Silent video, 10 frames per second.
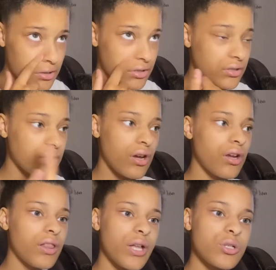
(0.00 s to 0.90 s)
Do y'all
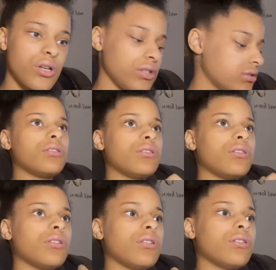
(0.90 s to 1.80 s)
hear that train?
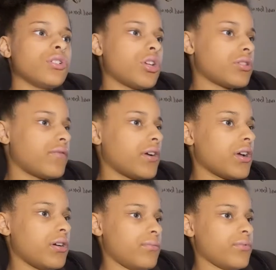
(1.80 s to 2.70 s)
Shut the fuck
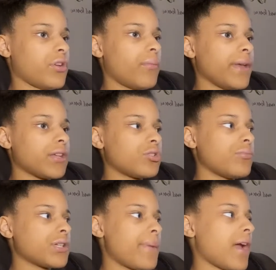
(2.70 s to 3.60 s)
up. Y'all making too
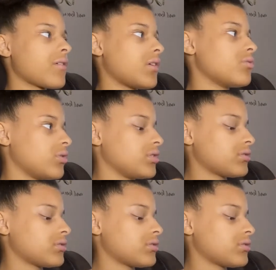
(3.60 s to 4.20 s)
much background noise.